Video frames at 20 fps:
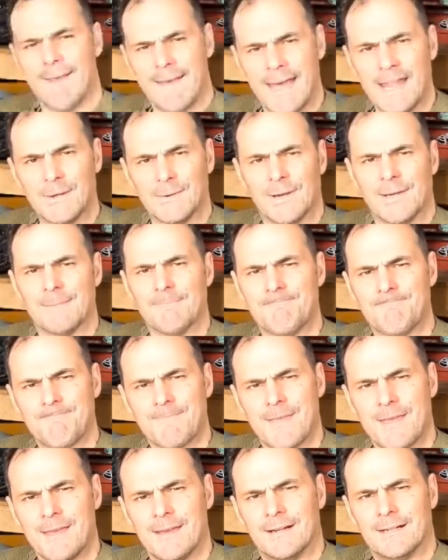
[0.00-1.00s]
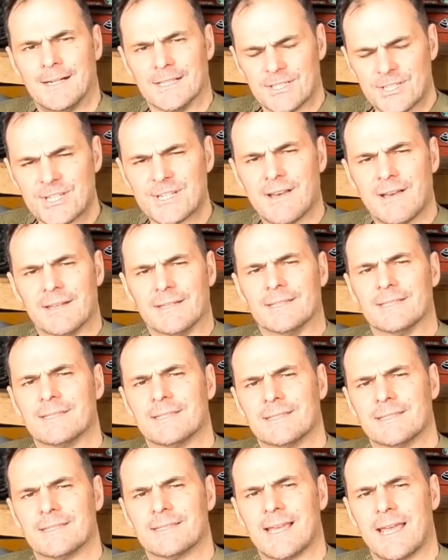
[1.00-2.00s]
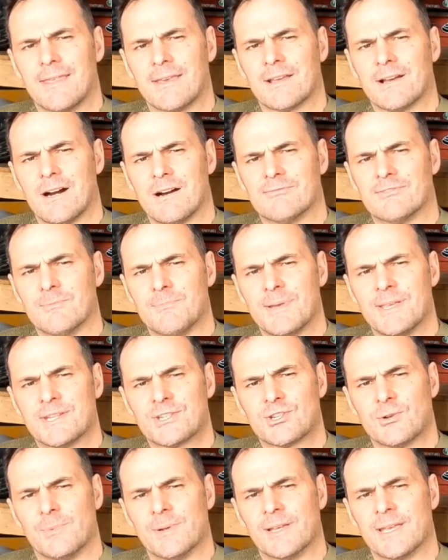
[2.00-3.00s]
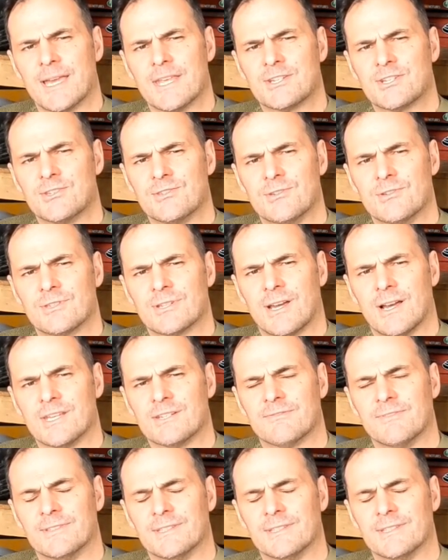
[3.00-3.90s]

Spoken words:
Anyway, I decided to take the car for a pit stop and get some new tyres